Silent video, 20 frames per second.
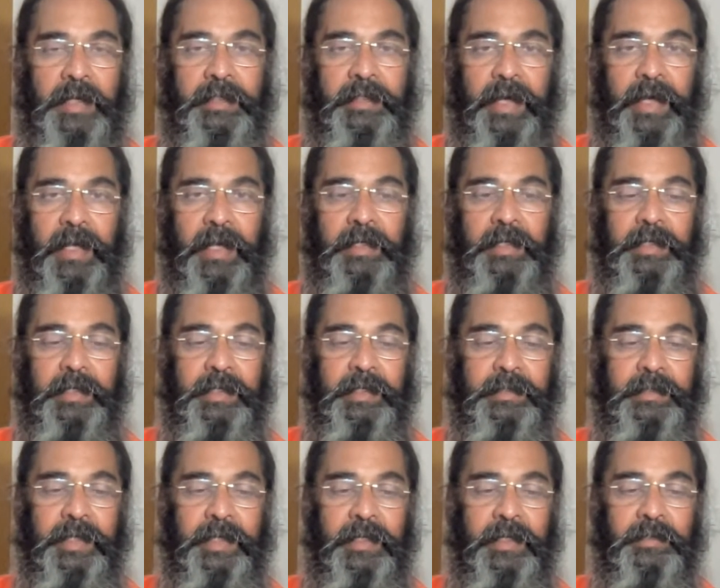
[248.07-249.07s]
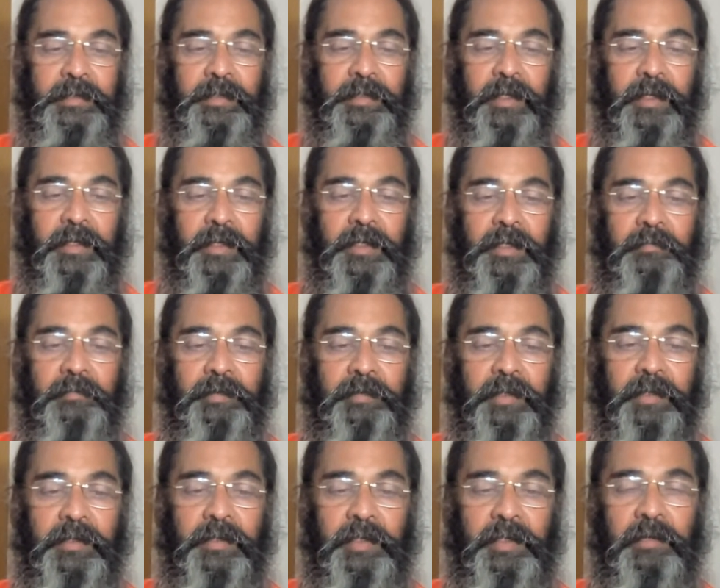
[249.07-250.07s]
And then he says Sarira
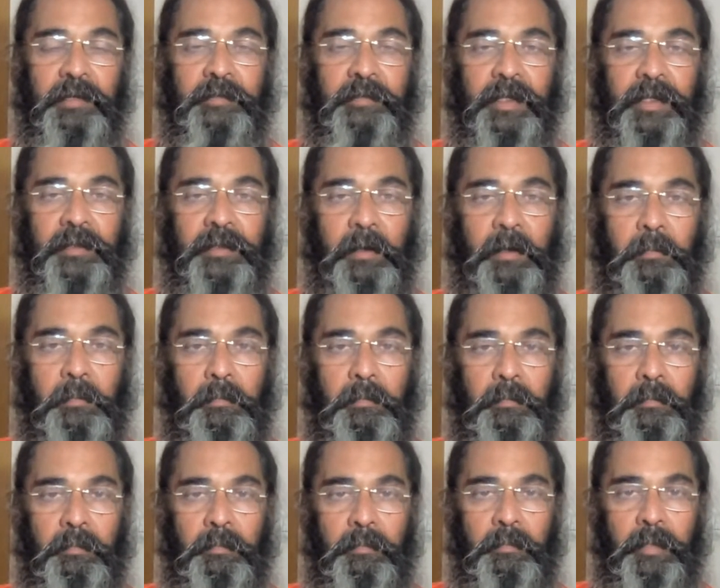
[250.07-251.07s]
Vrittir Vratam.